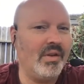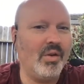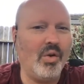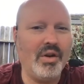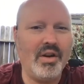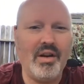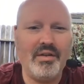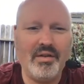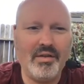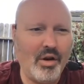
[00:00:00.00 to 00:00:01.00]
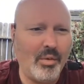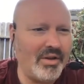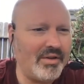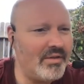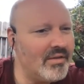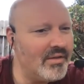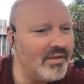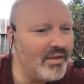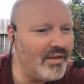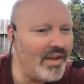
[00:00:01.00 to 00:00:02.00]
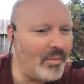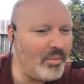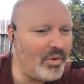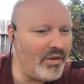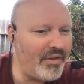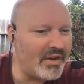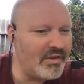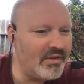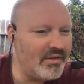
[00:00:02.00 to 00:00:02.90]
We go to comments. That'd be perfect.